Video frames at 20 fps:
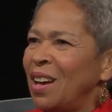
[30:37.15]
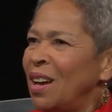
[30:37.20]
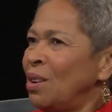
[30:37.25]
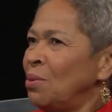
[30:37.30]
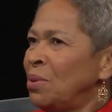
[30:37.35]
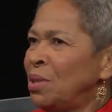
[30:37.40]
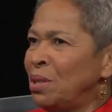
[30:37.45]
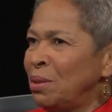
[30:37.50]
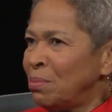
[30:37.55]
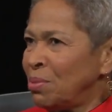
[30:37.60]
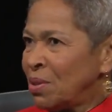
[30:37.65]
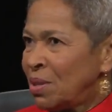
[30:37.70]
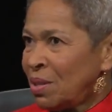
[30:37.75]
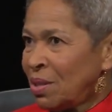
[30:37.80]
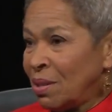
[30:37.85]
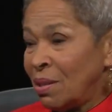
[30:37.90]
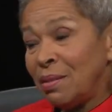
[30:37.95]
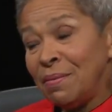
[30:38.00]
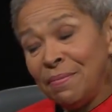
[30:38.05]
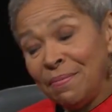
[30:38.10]
I went to
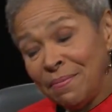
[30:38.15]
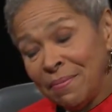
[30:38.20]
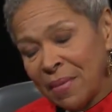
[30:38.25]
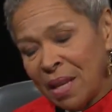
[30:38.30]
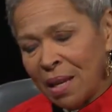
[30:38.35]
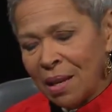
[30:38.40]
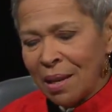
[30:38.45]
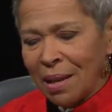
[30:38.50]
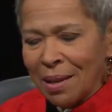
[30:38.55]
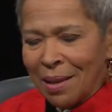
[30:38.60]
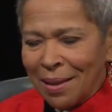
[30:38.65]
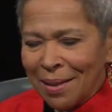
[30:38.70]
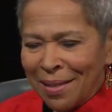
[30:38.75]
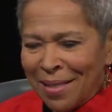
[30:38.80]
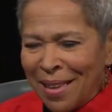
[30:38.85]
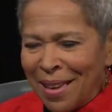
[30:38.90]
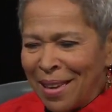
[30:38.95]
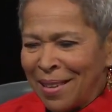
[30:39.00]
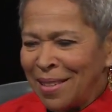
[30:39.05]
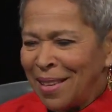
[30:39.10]
Brazil.
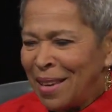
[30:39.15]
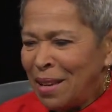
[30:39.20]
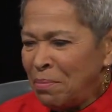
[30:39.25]
They,